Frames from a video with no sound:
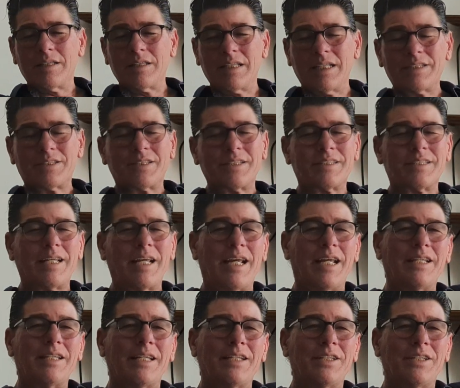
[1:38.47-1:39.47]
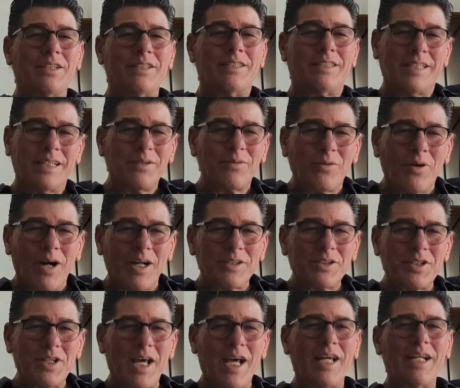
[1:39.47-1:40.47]
Let's just say that you did
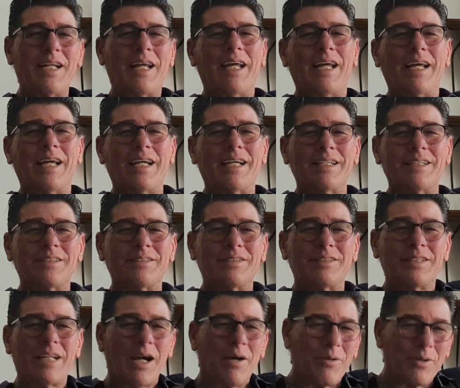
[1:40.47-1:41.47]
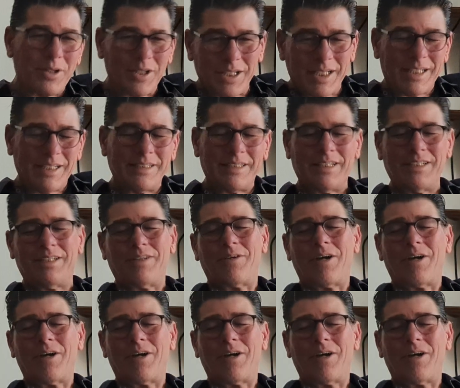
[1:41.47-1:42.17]
watch that, and now we're going to continue.